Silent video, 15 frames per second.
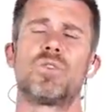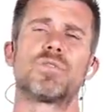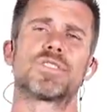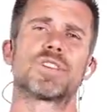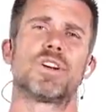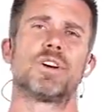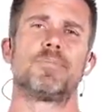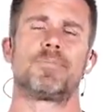
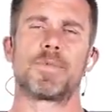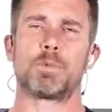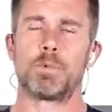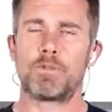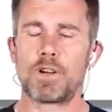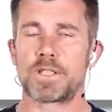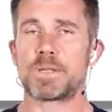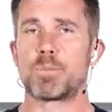Also,
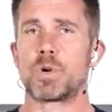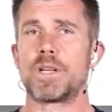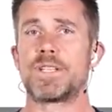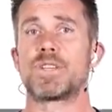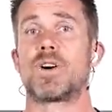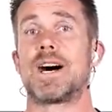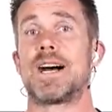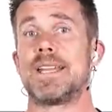we've got some
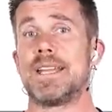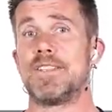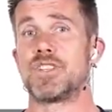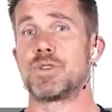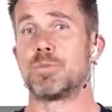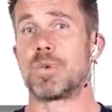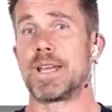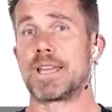pretty tight
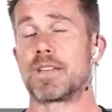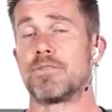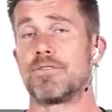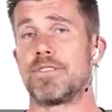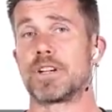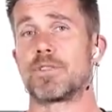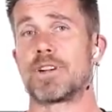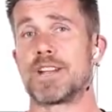engine bay
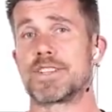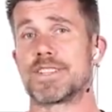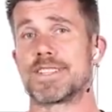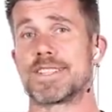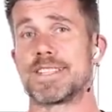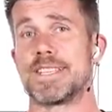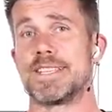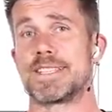
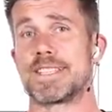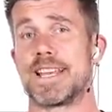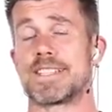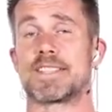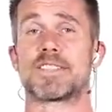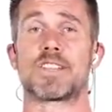configurations these days.